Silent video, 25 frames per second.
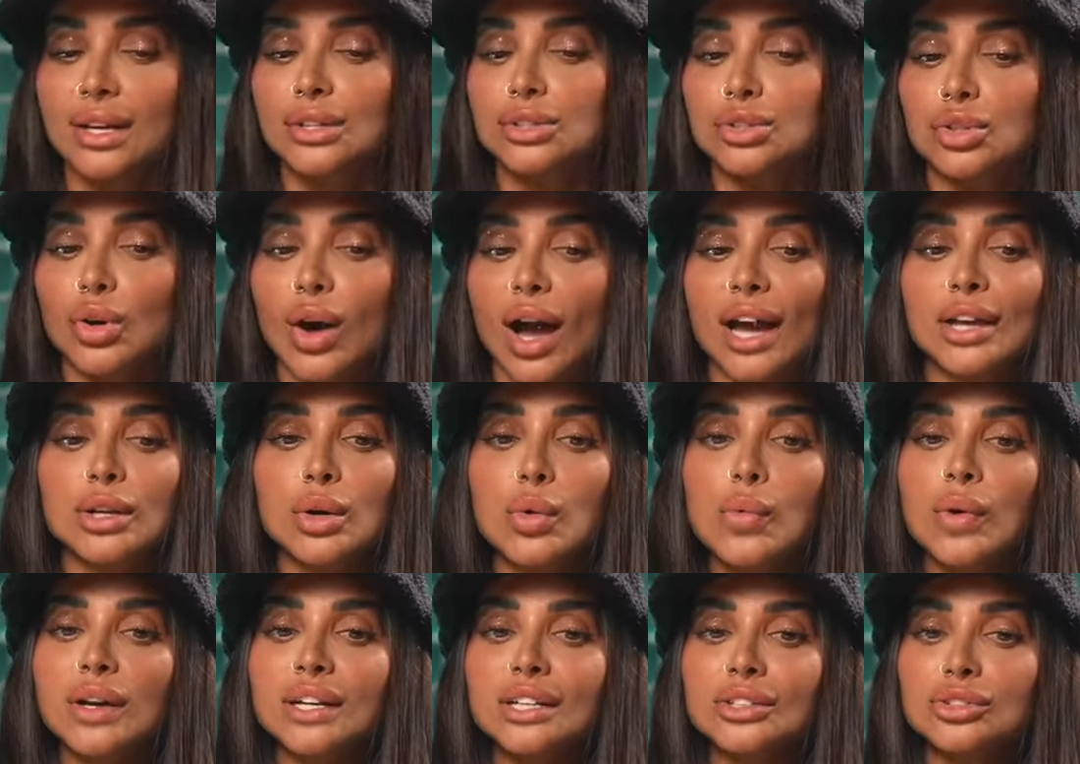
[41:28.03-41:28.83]
So I
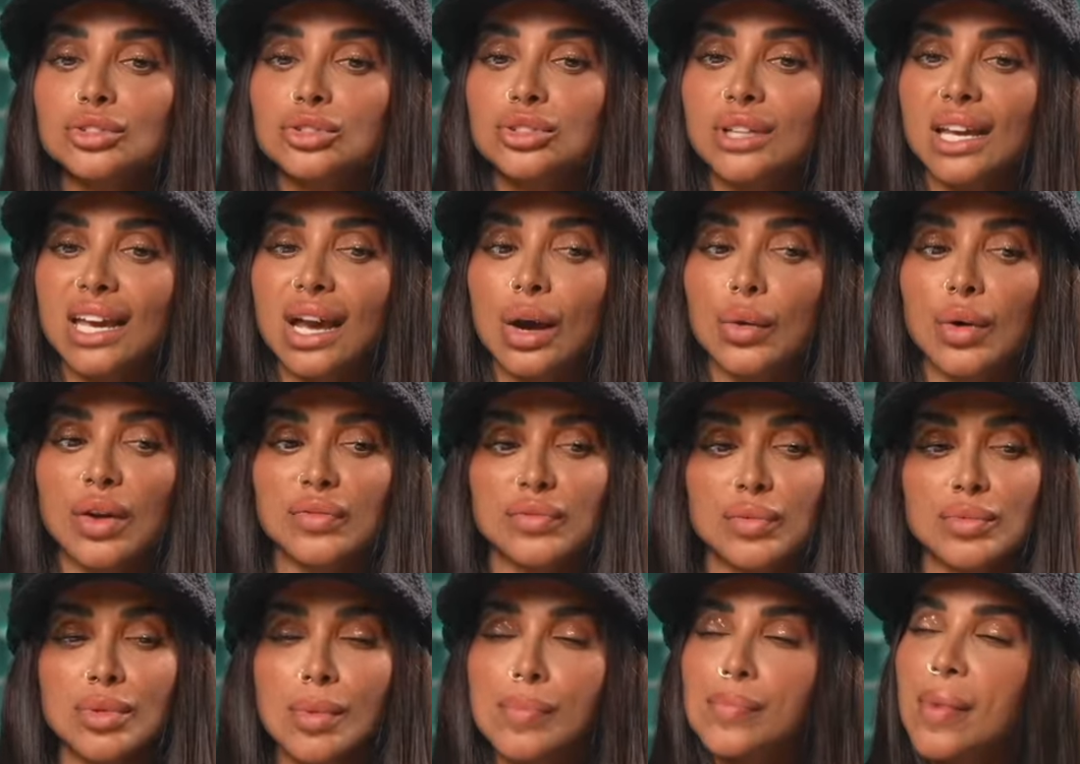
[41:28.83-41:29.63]
don't want it to take away
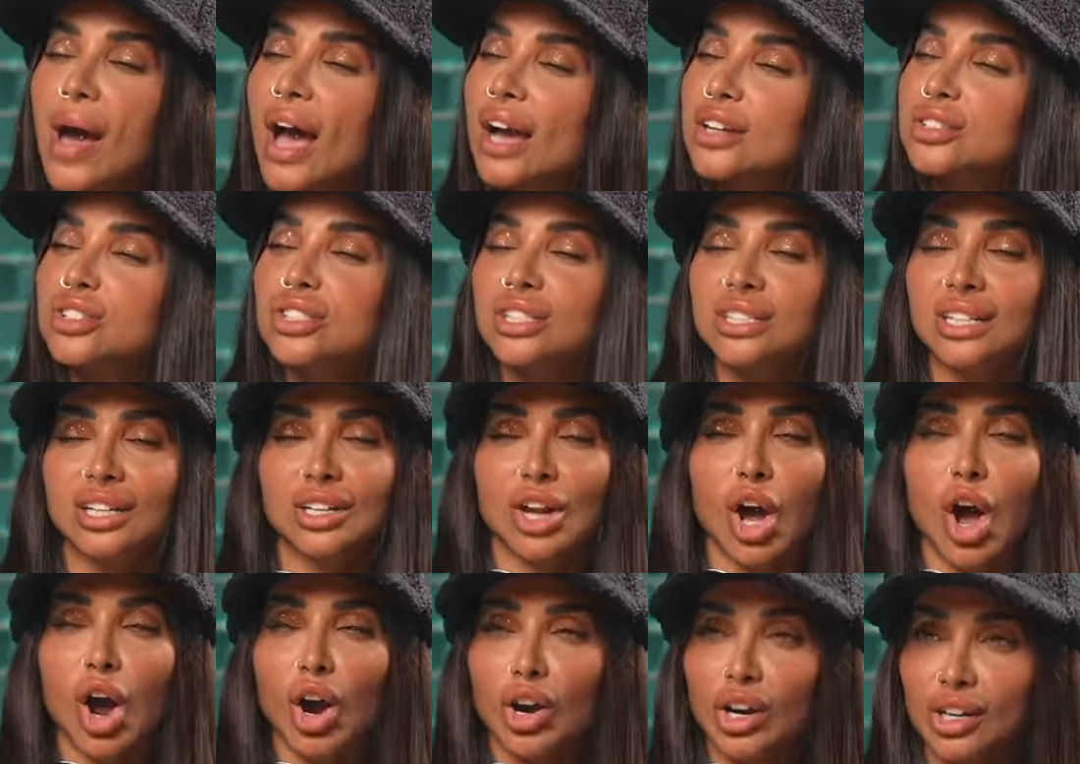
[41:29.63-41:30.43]
from the passion
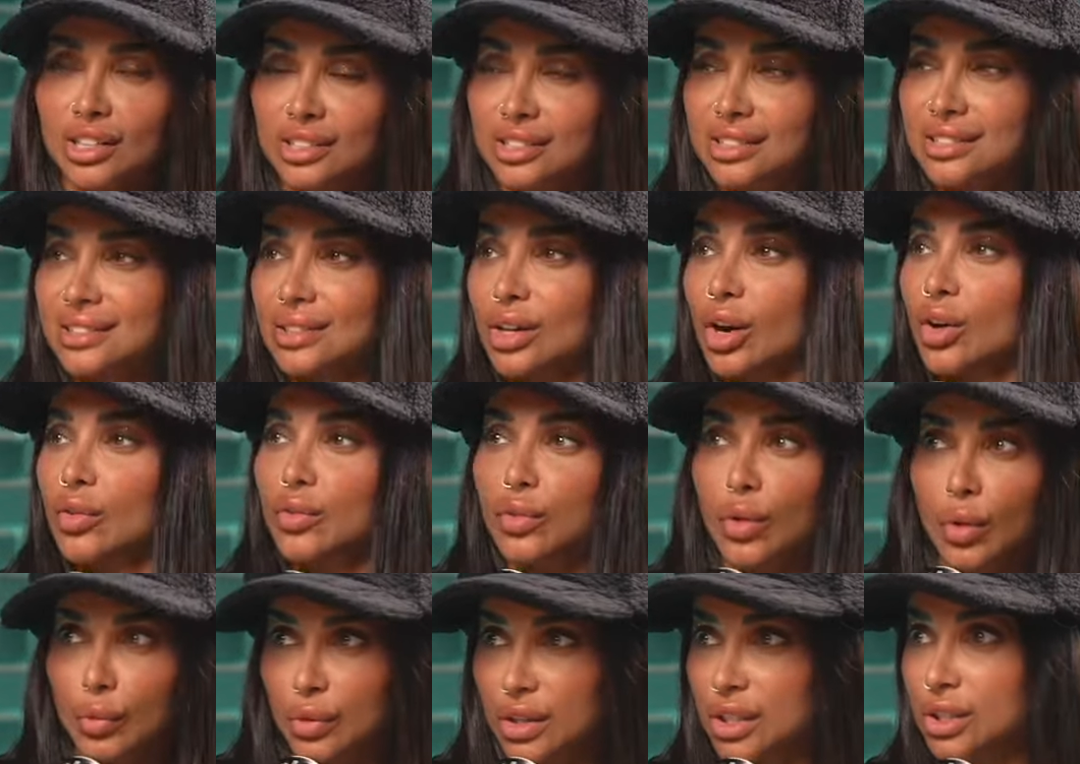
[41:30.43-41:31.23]
and art
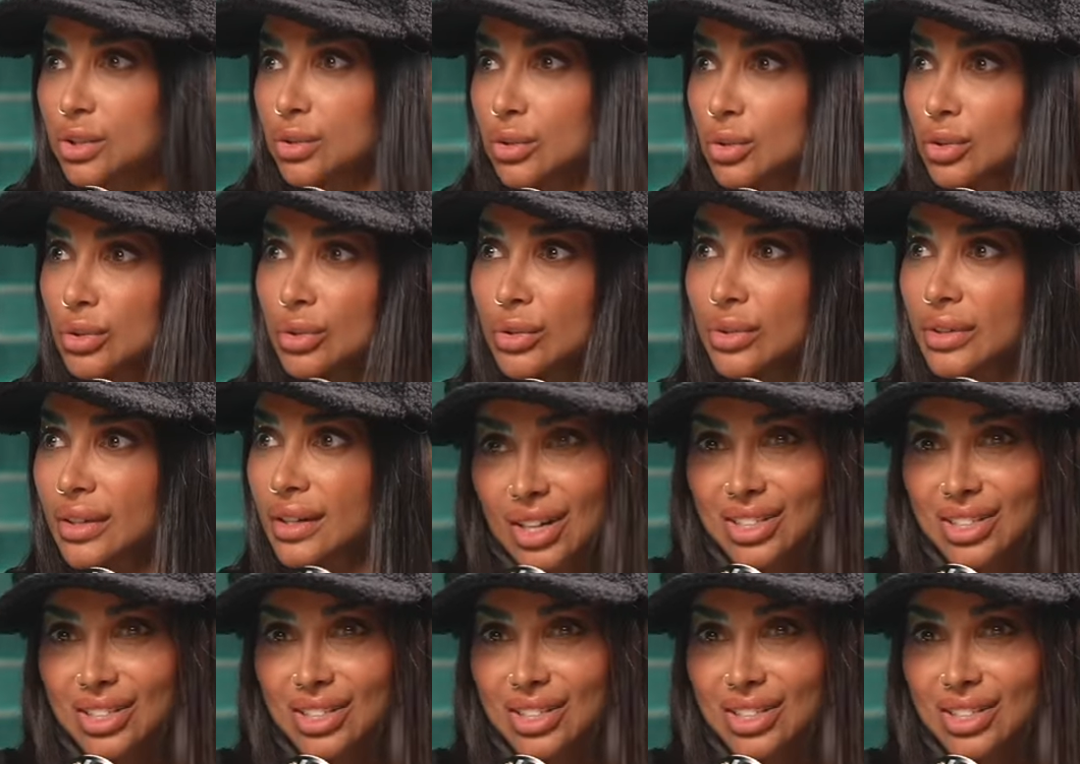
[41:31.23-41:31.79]
of what we do,